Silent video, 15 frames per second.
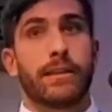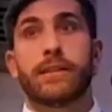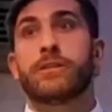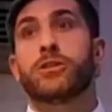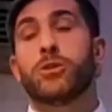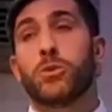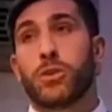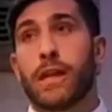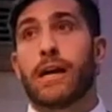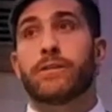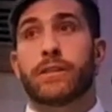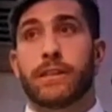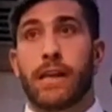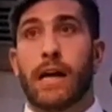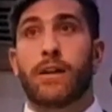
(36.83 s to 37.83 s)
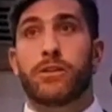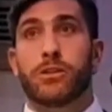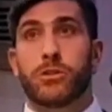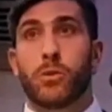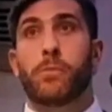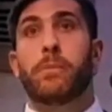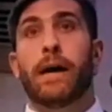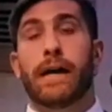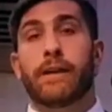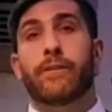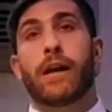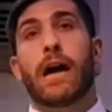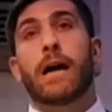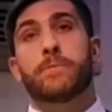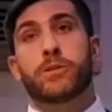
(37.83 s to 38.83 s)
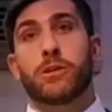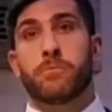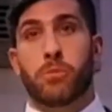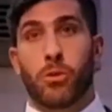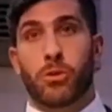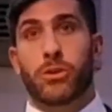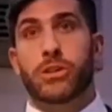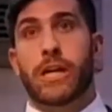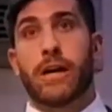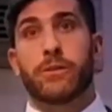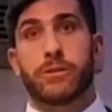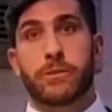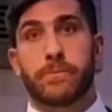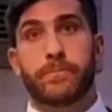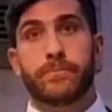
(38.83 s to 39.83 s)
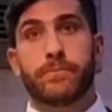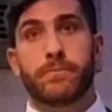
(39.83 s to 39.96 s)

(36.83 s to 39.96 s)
is $2,000 to a binary option brokerage house.